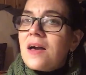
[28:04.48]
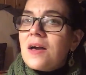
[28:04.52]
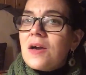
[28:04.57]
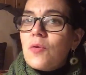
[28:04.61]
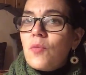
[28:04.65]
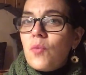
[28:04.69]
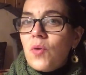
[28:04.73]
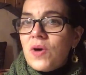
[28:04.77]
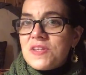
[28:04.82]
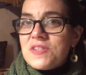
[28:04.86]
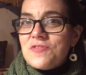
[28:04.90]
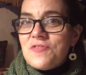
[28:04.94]

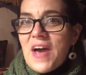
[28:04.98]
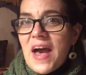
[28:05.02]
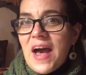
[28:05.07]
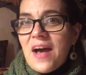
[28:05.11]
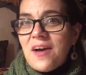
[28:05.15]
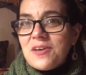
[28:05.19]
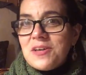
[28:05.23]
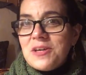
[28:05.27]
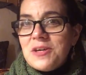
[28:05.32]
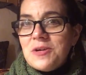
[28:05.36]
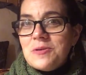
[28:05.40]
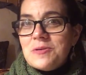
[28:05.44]
was
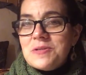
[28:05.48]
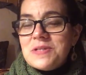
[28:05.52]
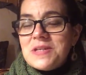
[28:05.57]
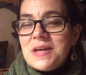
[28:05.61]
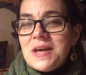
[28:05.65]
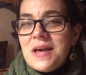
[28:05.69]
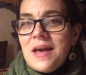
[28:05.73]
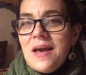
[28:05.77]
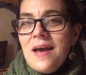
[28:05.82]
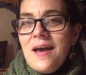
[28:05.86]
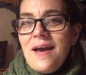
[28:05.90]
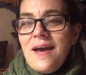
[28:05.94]
valued.
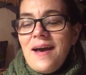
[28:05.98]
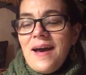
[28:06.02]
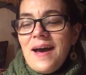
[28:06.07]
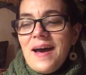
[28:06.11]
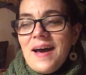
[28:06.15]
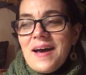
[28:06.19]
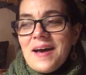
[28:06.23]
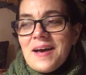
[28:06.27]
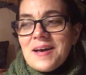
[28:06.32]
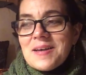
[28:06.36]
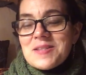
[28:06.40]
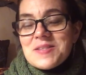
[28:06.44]

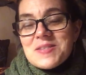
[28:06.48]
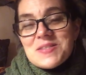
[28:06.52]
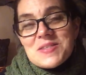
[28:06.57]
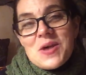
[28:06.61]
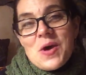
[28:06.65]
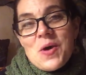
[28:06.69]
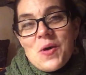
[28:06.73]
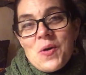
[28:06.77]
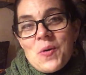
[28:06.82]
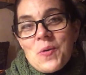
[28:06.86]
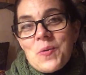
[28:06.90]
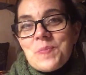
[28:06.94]

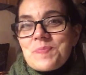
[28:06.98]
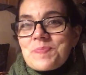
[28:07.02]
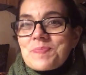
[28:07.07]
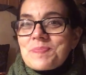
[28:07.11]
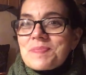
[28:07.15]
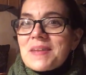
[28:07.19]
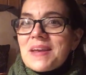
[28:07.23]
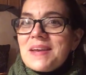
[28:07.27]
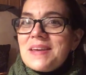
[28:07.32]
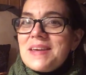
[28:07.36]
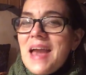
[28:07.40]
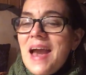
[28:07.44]
So
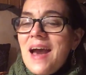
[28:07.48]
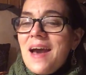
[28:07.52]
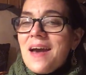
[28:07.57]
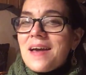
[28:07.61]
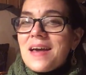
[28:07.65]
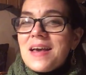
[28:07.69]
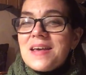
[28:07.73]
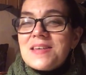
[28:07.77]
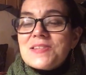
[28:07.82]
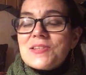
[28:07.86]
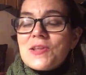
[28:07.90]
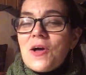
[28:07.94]
yeah,
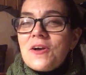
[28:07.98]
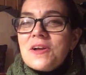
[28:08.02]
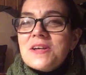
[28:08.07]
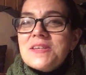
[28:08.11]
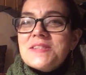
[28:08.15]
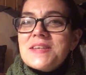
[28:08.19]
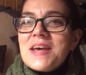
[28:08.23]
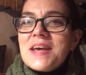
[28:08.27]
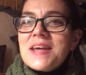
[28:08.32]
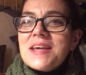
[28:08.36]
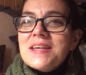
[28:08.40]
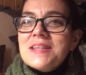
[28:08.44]
as long
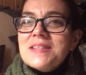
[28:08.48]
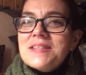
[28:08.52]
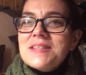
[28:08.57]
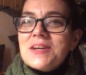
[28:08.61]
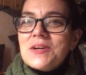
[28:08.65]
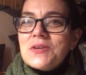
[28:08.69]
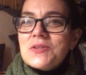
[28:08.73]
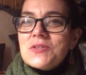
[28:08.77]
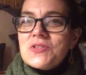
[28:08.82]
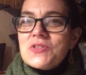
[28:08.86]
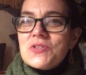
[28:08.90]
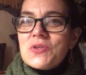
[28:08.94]
as I can
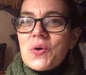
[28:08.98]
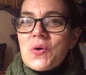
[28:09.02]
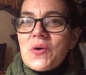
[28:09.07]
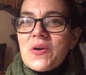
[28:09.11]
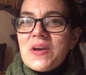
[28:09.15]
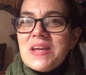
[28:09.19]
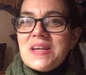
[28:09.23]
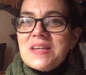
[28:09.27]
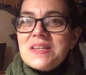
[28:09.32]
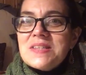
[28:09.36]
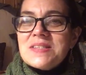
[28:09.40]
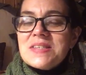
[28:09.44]
tell
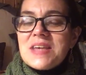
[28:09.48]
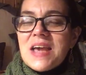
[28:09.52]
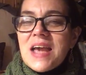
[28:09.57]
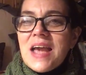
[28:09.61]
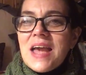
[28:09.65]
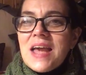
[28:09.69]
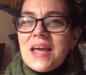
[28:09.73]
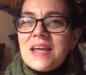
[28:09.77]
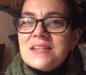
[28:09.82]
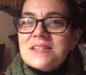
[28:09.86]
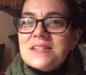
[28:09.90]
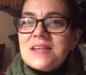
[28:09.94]
stories
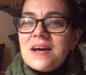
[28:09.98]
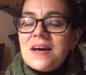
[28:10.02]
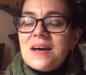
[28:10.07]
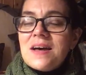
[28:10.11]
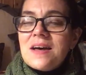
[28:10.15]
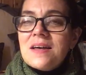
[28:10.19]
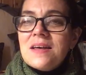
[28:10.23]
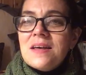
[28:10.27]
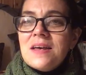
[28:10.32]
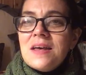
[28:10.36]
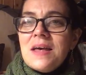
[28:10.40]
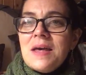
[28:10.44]

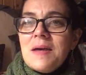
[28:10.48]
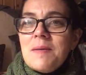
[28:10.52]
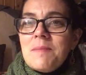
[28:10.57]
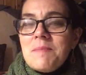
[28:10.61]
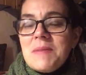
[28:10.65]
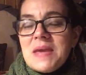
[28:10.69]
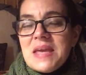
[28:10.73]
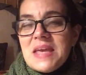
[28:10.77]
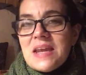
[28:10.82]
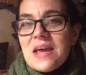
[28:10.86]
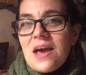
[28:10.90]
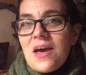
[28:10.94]
and
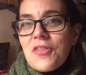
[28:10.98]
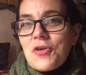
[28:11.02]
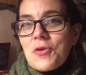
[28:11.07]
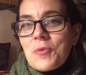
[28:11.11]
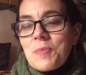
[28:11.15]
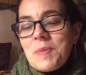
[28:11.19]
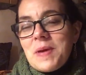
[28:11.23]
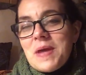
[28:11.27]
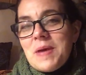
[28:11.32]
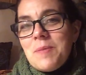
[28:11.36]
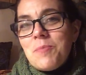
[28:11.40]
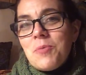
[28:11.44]
meet other
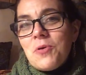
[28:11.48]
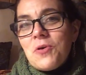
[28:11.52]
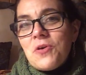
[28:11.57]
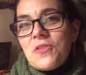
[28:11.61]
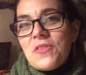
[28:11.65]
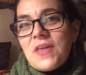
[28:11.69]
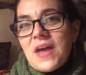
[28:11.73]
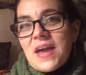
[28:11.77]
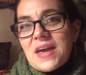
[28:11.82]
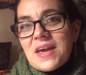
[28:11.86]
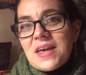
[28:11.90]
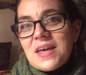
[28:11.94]
people
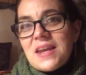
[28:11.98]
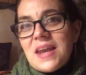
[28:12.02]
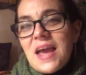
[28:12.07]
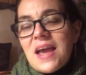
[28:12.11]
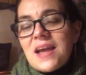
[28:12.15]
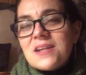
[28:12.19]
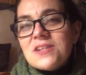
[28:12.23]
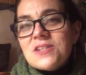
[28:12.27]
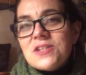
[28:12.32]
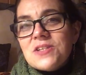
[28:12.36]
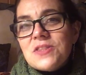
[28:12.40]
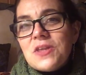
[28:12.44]
that
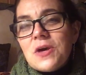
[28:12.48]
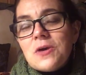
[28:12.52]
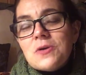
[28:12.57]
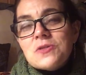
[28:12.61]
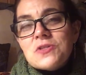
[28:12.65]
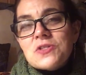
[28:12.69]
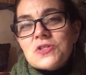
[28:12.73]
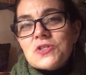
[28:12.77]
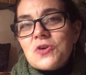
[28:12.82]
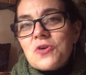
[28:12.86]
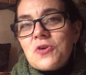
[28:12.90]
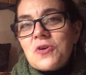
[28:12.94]
connect to those
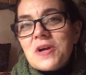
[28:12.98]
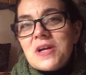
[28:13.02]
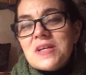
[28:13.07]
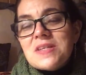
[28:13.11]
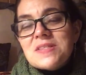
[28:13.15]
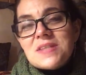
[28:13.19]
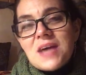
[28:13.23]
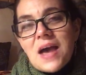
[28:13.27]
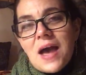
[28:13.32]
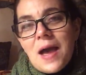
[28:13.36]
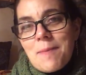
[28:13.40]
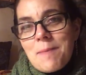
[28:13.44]

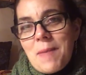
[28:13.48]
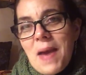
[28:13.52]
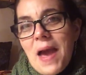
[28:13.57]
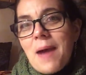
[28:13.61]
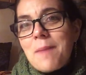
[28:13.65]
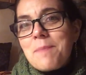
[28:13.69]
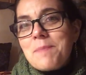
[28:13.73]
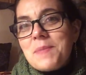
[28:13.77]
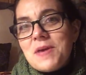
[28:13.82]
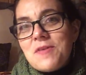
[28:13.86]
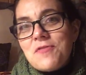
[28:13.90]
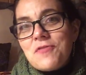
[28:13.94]
stories, I'm
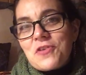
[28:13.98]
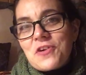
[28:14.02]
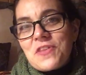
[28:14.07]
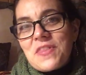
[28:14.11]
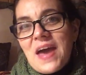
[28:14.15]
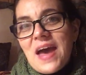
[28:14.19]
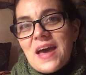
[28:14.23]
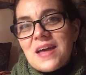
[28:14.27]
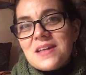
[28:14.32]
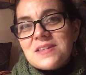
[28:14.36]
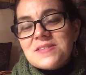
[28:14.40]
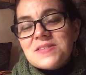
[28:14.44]
happy for
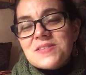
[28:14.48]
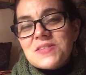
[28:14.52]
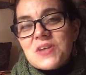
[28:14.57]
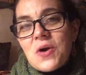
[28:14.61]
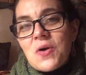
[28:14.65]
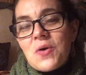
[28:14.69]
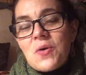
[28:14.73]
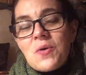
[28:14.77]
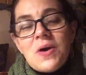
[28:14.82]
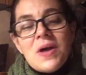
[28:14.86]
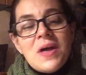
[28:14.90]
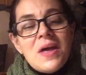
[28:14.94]
that.
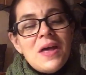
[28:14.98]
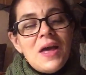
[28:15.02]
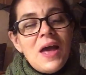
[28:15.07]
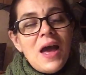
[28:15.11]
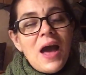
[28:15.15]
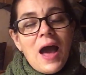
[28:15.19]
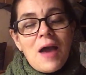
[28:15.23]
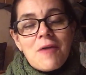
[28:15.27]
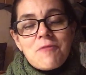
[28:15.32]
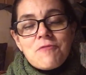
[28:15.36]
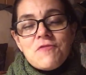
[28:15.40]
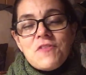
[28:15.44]
So
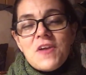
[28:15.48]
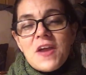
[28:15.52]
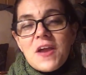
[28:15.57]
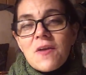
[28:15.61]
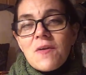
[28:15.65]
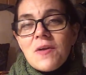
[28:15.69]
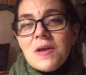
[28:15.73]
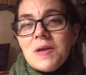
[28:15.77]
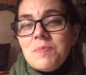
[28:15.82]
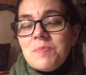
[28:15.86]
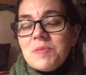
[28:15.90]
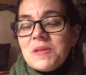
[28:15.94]
I'm
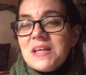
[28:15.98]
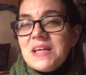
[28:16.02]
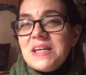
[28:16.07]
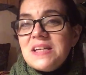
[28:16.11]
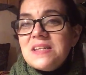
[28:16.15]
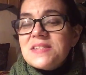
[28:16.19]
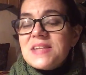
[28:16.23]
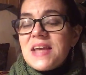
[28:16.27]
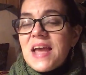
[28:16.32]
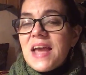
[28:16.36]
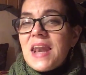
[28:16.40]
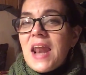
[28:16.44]
very
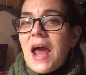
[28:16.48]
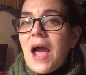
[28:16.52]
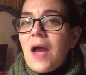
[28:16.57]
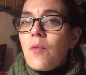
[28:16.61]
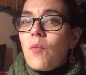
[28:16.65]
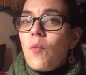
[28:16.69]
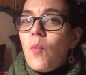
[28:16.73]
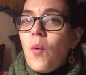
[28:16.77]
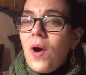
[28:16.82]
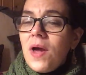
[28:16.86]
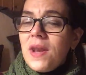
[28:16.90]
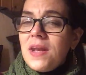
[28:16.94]
pleased, and I
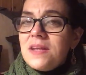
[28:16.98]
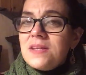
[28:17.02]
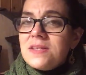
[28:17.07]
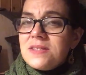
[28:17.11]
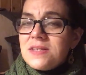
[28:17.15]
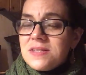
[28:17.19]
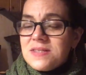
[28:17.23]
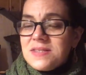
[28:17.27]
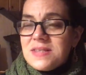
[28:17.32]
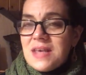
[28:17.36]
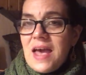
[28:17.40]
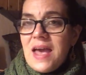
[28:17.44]
wanted
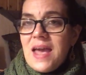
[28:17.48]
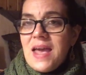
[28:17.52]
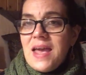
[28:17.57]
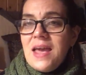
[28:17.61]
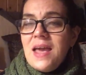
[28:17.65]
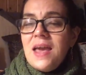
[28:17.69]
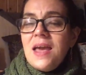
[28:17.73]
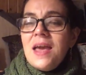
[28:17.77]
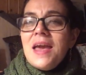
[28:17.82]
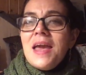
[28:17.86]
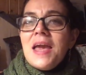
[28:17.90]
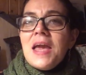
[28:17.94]
to say,
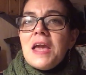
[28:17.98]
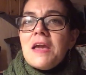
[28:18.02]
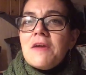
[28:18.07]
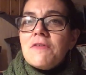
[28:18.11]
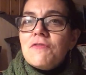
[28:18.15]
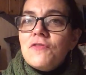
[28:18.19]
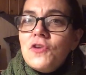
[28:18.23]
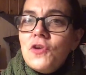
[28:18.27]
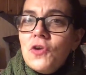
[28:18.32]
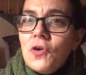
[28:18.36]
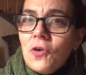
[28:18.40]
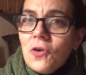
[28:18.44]

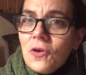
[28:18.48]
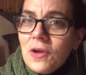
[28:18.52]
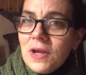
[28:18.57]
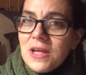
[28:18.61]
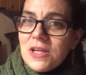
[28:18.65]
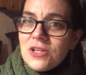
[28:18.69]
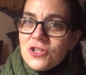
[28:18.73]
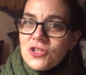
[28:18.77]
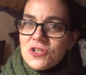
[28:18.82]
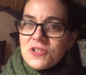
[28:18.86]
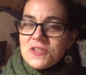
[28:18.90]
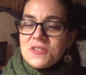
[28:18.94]
if you're
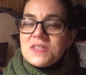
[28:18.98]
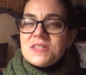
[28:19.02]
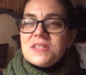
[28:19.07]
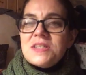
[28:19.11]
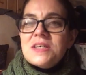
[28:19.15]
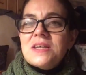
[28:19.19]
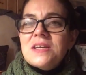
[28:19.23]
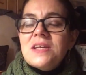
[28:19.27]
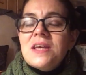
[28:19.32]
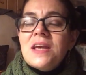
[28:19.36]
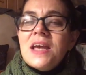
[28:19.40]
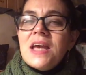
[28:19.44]

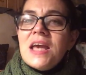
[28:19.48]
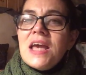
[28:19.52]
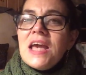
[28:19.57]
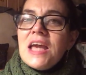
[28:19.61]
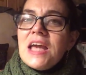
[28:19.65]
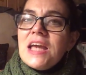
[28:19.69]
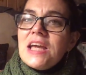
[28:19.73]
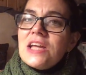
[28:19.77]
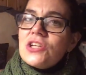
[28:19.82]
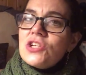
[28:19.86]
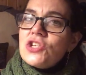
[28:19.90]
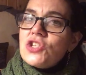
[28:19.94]
interested
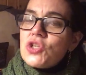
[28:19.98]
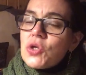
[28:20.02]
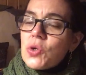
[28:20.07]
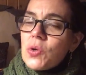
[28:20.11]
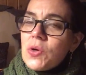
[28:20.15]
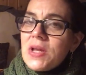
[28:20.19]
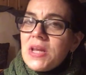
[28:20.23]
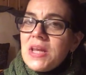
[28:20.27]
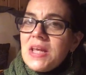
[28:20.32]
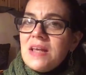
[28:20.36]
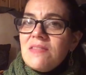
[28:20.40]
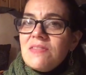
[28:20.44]
in
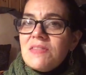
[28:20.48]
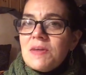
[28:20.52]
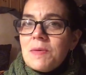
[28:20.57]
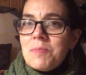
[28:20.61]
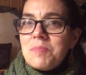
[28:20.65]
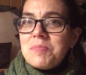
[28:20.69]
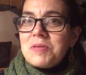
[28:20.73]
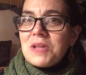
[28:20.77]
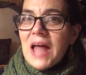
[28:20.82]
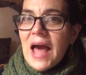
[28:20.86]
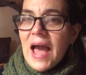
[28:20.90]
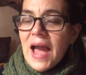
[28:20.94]
joining the
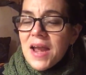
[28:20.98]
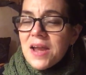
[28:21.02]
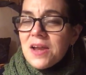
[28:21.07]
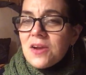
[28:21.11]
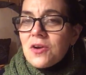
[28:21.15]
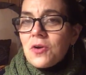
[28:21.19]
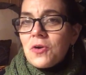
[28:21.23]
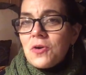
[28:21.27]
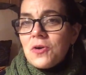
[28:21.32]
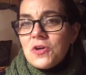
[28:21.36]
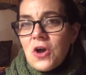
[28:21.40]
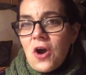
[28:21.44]

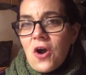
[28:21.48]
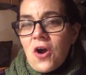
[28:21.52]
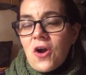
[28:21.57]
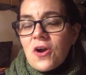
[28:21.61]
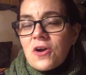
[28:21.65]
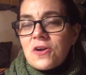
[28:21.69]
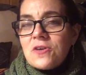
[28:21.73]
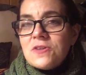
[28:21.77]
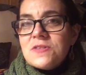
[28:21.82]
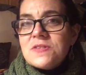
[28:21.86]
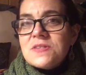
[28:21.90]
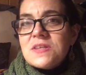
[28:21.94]
Blacker
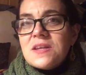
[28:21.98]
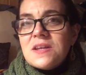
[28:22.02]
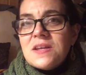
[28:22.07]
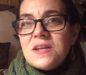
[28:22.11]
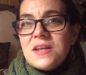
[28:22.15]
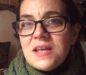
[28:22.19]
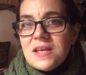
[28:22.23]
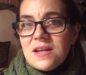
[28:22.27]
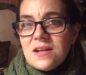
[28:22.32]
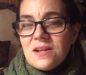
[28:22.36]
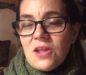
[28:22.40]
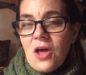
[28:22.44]
Yarns
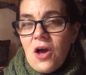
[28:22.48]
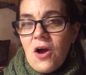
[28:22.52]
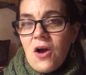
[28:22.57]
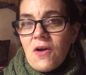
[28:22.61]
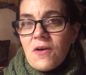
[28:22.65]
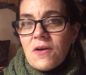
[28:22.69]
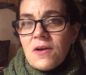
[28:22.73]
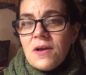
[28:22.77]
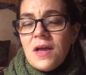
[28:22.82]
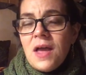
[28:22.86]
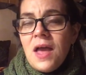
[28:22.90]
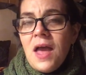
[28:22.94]
Knit
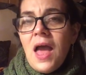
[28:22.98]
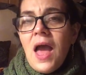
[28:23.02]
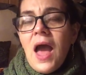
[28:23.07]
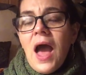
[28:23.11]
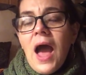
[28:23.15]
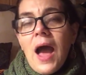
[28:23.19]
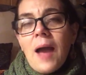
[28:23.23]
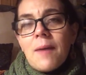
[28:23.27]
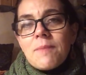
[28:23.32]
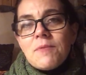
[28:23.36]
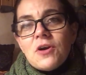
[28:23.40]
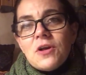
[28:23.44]
Along,
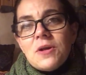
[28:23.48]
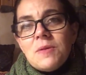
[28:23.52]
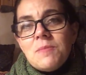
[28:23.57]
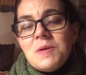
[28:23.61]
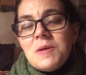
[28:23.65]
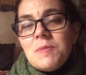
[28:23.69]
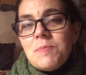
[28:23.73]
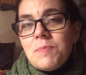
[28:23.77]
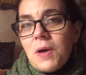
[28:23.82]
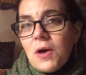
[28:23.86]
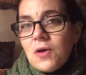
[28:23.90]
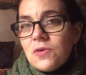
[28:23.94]
I'm going to
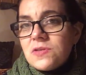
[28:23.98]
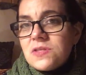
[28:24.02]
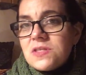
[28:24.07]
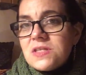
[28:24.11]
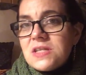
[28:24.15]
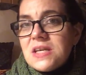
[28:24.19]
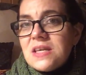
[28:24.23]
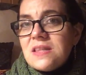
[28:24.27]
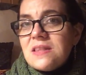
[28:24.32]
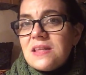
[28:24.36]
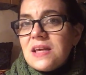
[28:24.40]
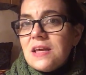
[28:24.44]
be
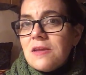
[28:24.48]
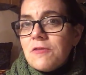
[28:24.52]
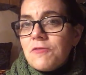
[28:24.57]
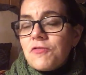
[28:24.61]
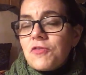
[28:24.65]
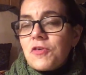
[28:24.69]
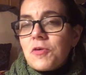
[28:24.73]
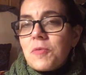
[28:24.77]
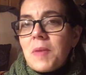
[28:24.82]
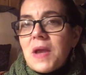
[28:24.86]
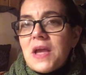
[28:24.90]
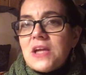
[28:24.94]
posting the
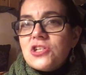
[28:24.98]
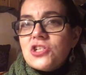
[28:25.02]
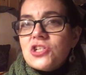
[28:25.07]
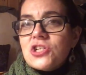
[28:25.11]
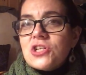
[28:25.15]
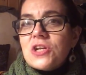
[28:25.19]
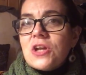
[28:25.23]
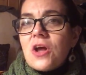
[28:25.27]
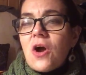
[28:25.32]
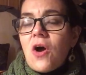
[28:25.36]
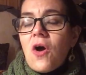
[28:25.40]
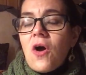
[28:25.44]

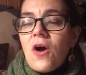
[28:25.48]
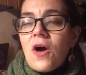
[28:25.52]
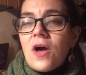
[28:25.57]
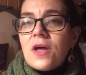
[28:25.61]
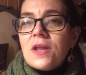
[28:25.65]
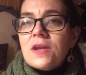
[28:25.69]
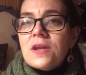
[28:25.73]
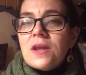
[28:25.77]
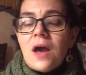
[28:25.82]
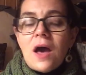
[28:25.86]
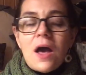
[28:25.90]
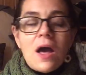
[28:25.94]
information
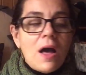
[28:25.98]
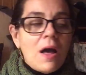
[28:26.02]
on